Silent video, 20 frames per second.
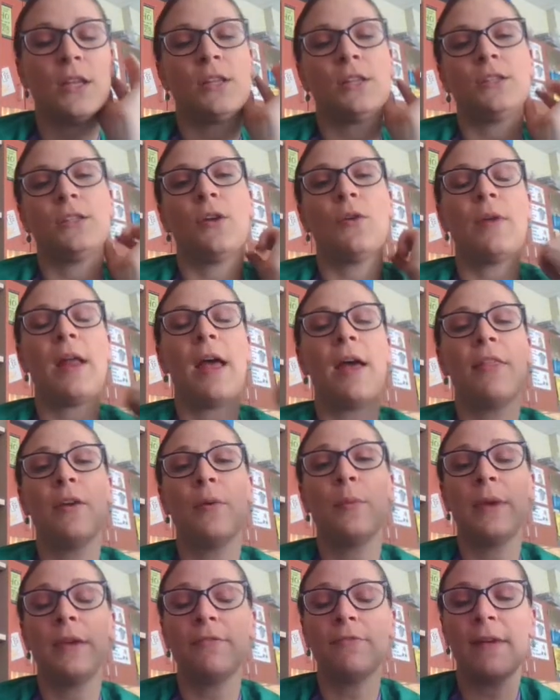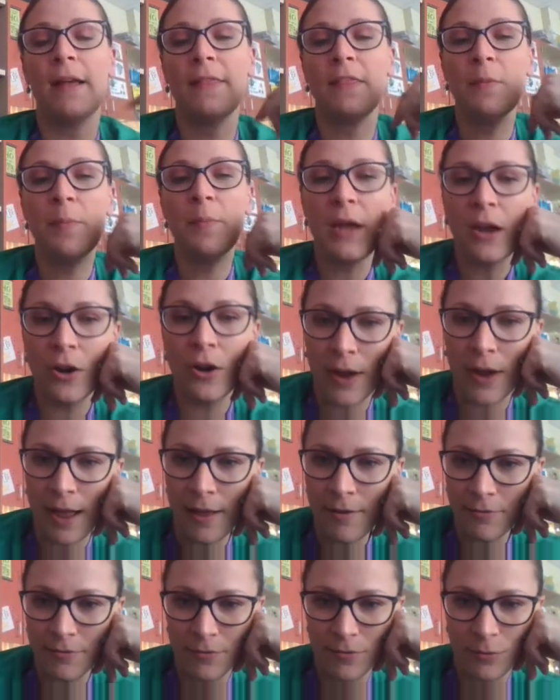So now that we've read the
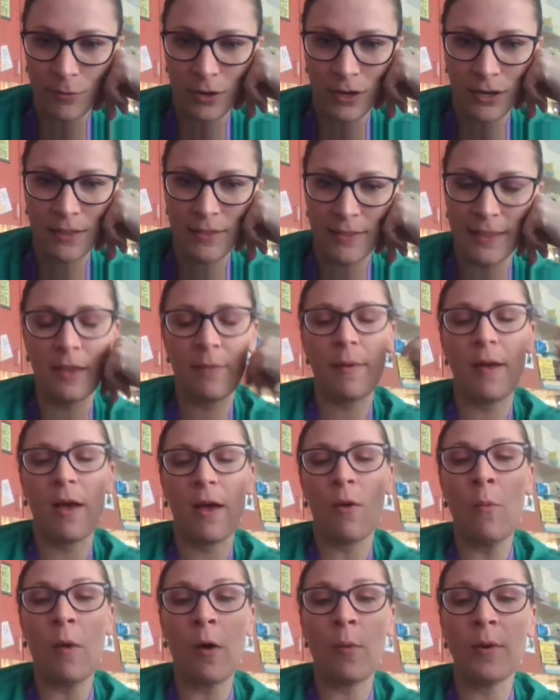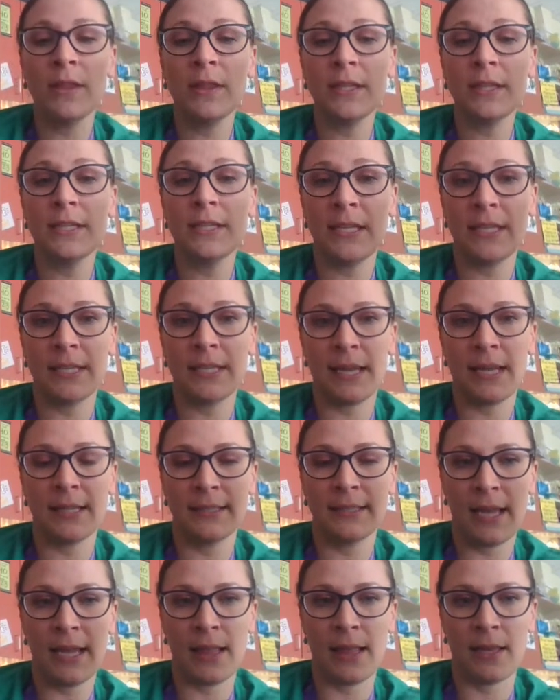paragraph, we're going to think about what were the
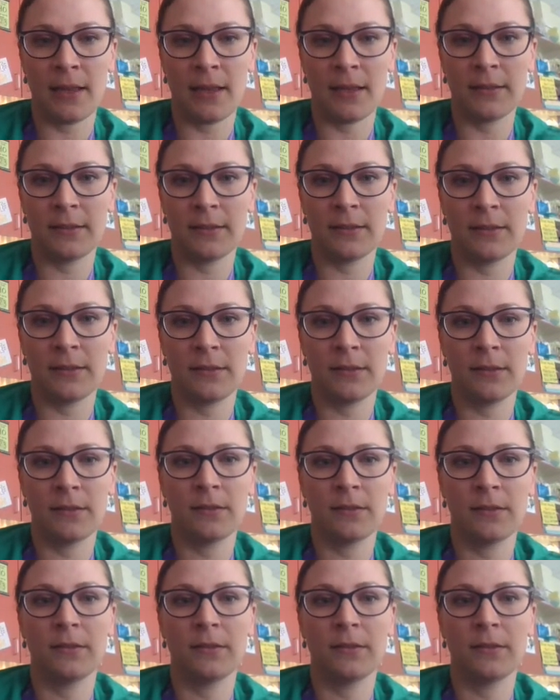details telling us.